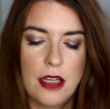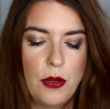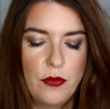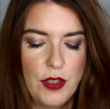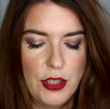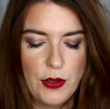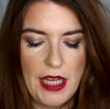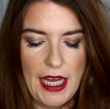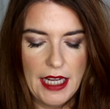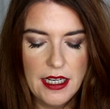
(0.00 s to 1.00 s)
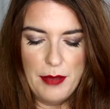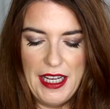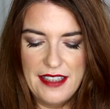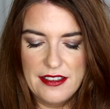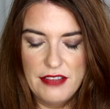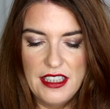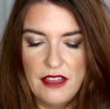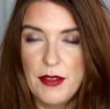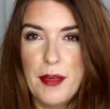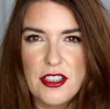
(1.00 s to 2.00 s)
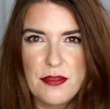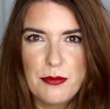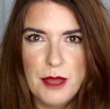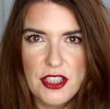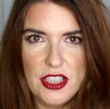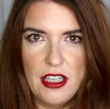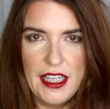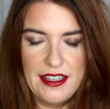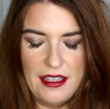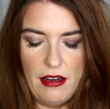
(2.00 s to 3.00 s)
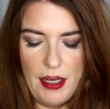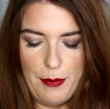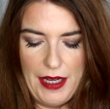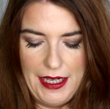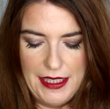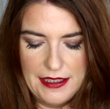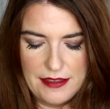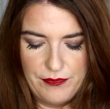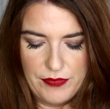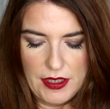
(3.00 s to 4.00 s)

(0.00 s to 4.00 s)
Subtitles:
Hopefully you can. The palettes are really lovely, much like the eye palette.